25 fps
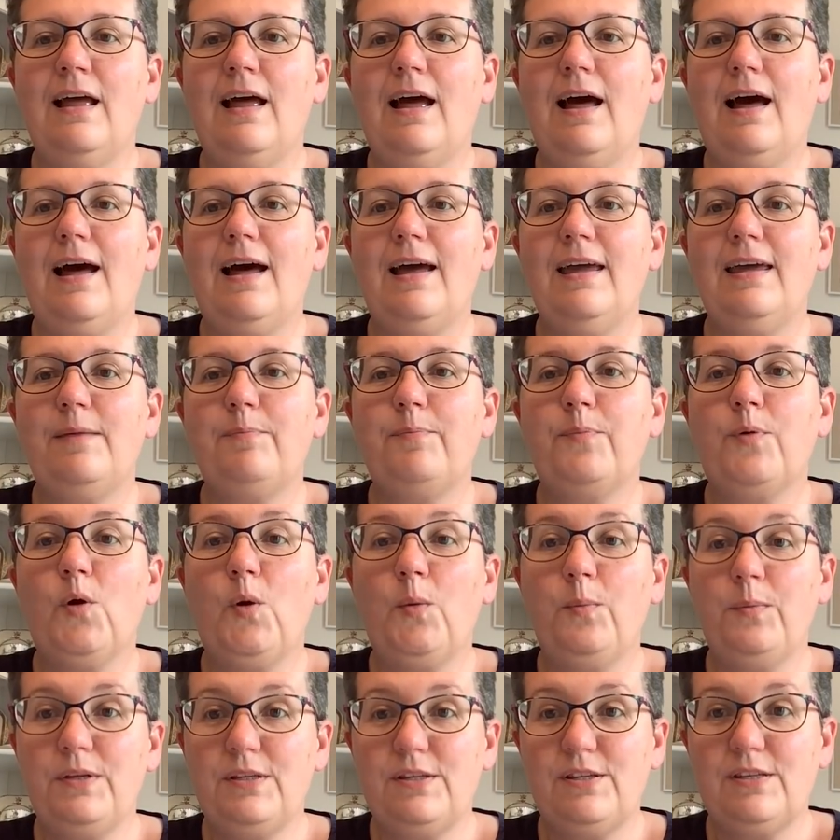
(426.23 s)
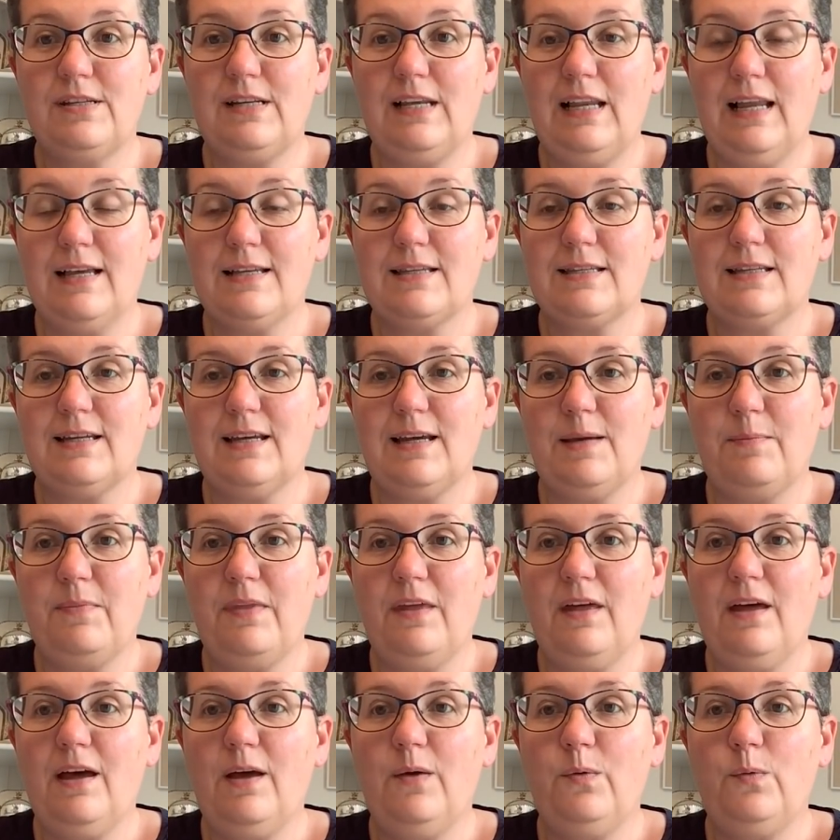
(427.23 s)
I promised last time
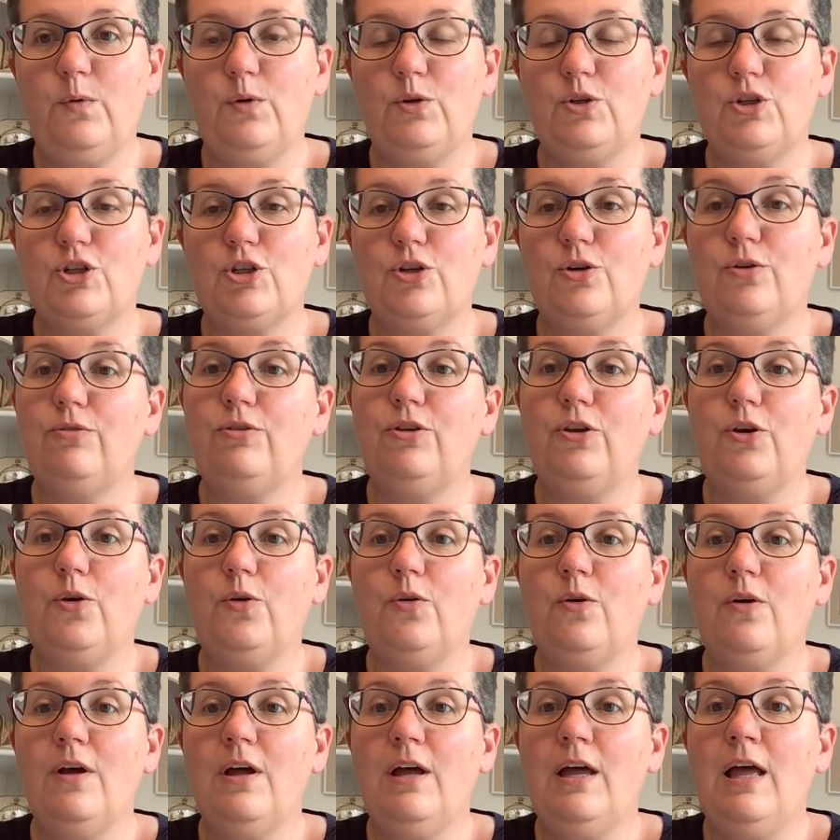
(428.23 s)
that I would show you